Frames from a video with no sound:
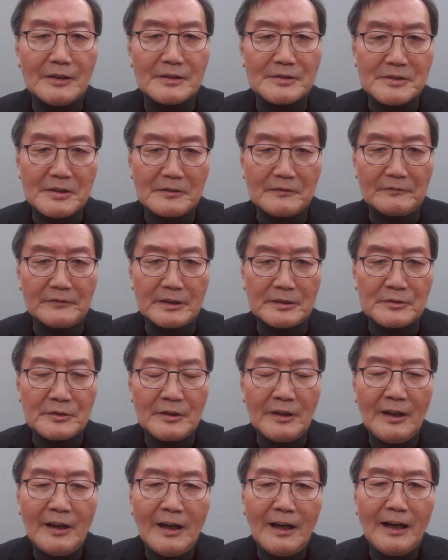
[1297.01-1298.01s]

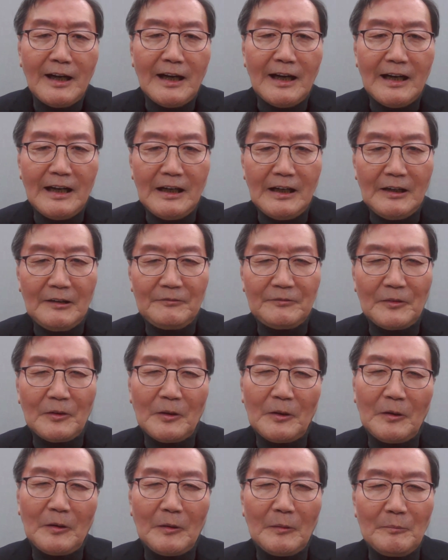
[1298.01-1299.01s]
service
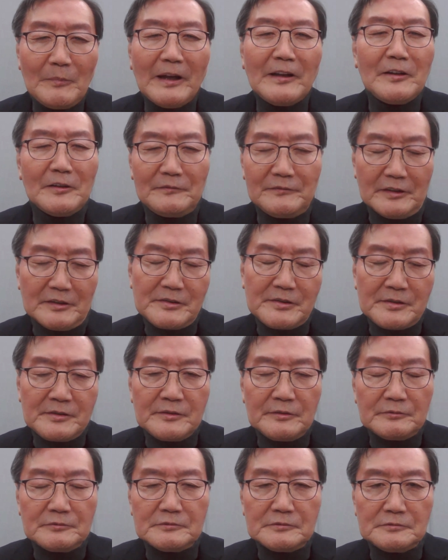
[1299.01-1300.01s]
for many of
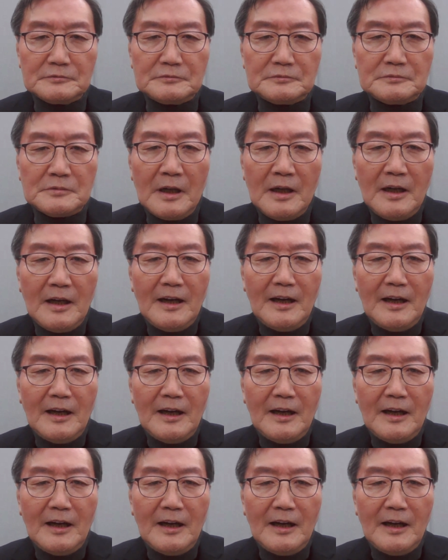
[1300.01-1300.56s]
us who